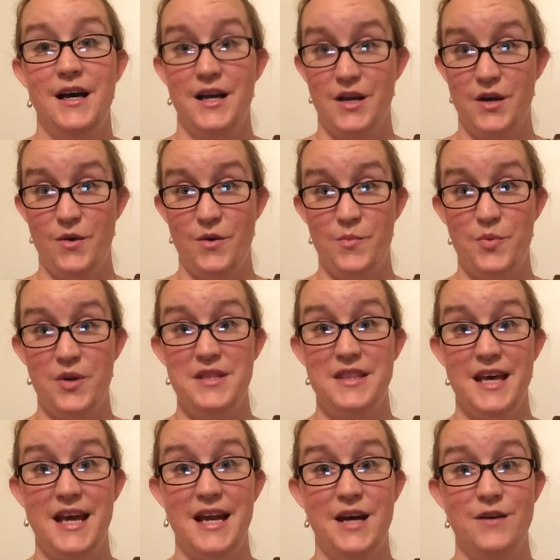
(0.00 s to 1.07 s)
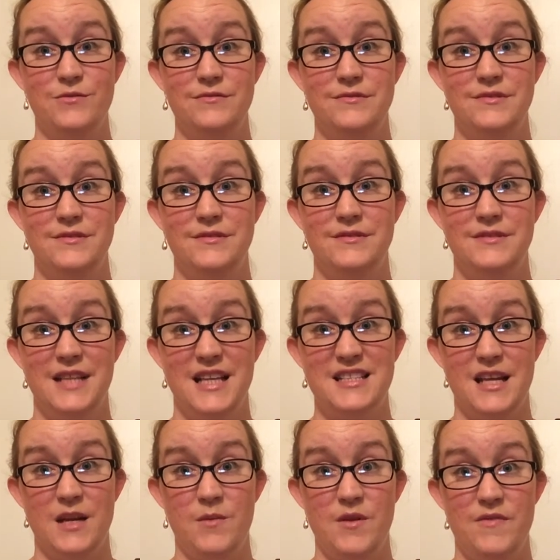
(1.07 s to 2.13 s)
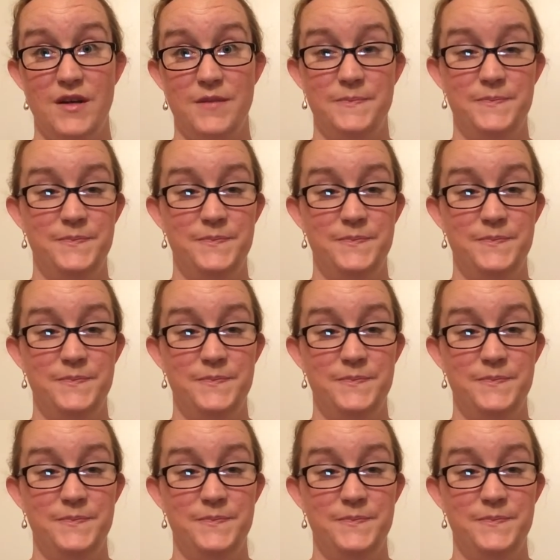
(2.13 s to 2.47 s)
go and print that out. That's going to be fun.